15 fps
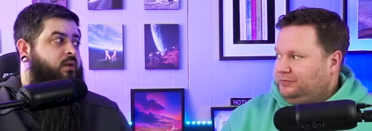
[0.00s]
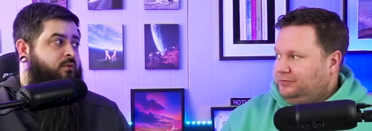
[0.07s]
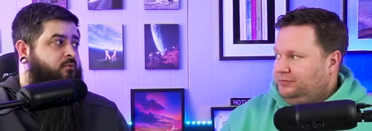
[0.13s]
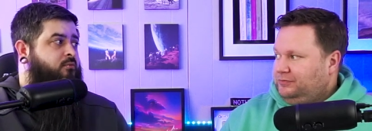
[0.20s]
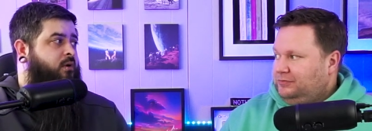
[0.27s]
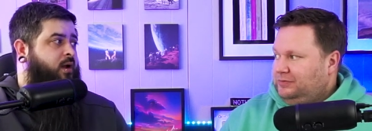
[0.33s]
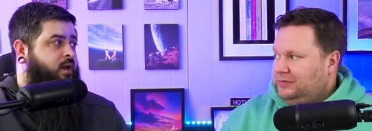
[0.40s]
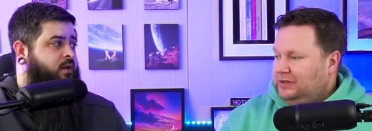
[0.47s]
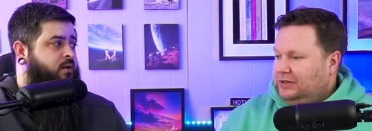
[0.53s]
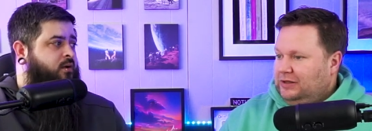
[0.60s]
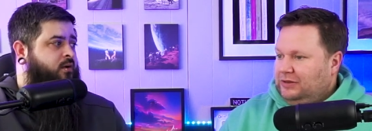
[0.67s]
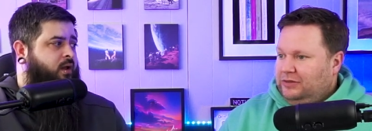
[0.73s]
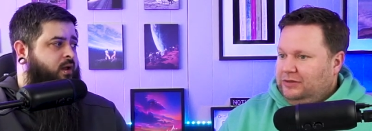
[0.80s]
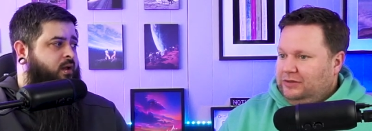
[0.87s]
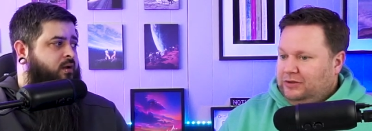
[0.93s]
Speaker 1: Right.
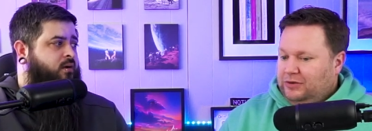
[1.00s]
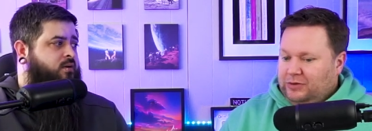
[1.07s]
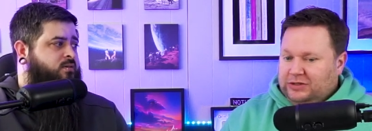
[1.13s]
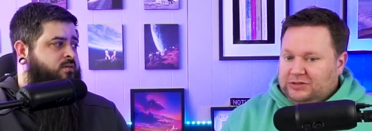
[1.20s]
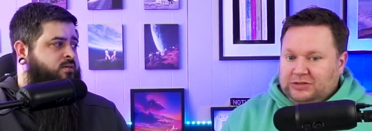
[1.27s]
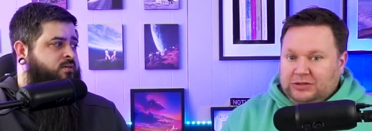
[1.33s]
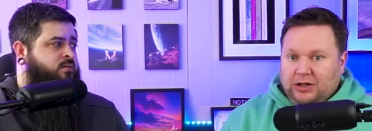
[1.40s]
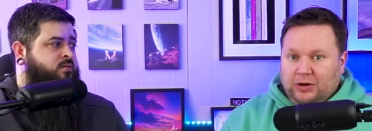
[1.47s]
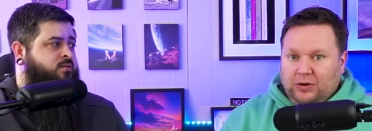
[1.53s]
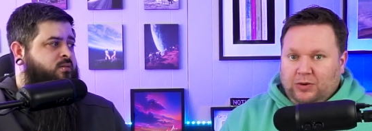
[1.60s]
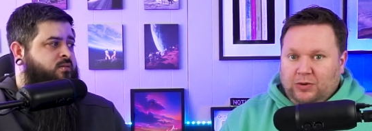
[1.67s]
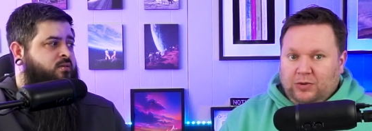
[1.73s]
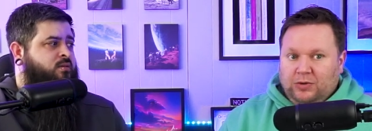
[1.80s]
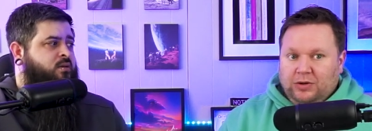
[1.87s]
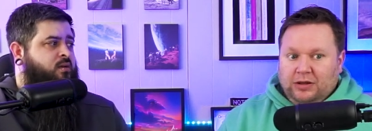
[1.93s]
Okay.
Speaker 2: There is
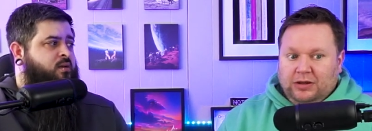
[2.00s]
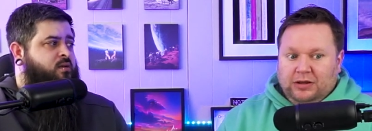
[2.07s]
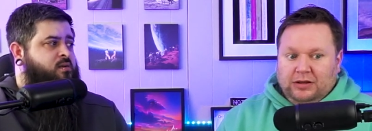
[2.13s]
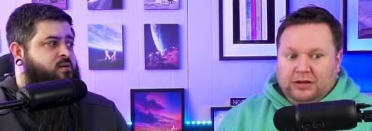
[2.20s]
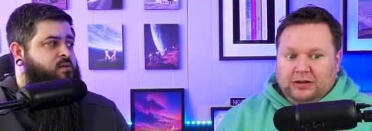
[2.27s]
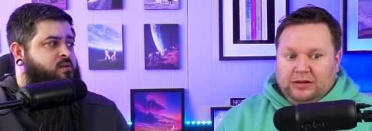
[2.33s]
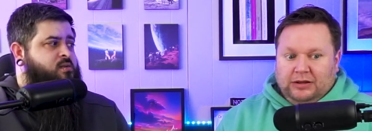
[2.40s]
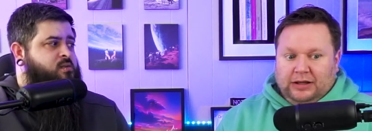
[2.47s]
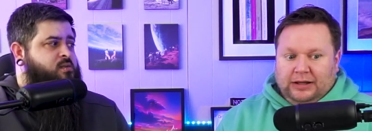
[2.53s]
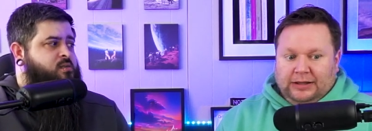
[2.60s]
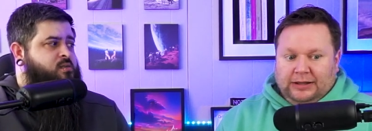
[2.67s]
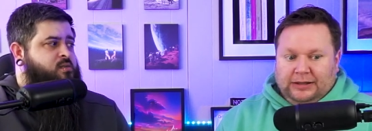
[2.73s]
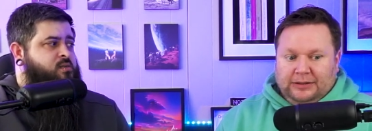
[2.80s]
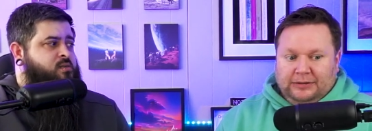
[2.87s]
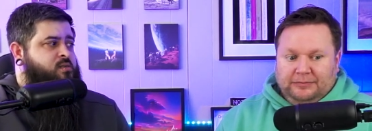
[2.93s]
no
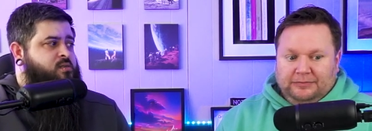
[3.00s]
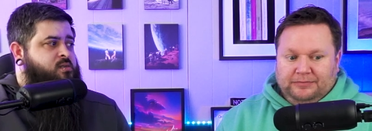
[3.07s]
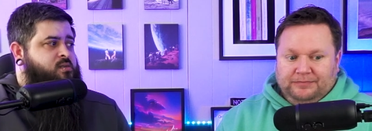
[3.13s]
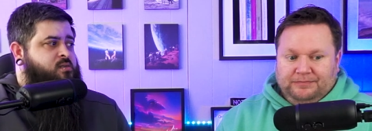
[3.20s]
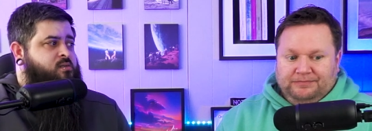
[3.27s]
um,